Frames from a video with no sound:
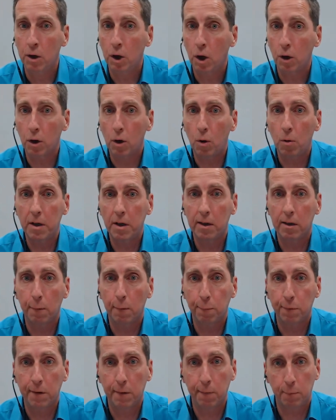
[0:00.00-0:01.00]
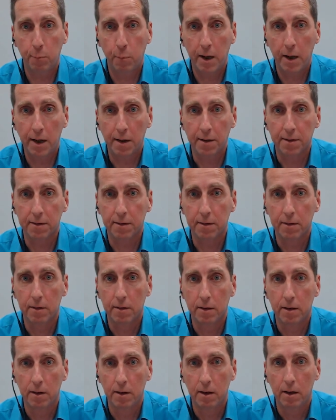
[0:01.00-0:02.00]
Not only the fifth place,
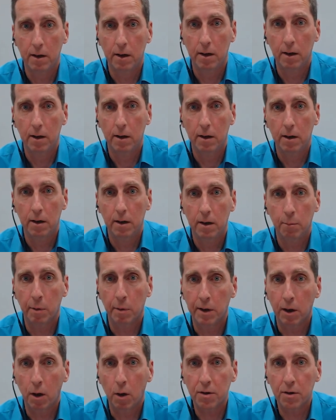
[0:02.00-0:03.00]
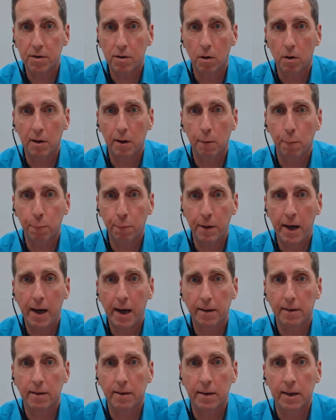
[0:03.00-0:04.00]
but also the
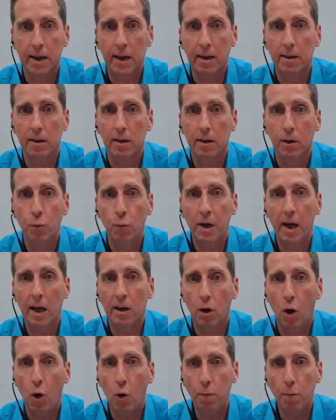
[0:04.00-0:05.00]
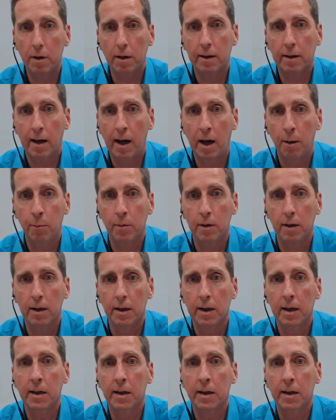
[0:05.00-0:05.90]
fact that we had overcome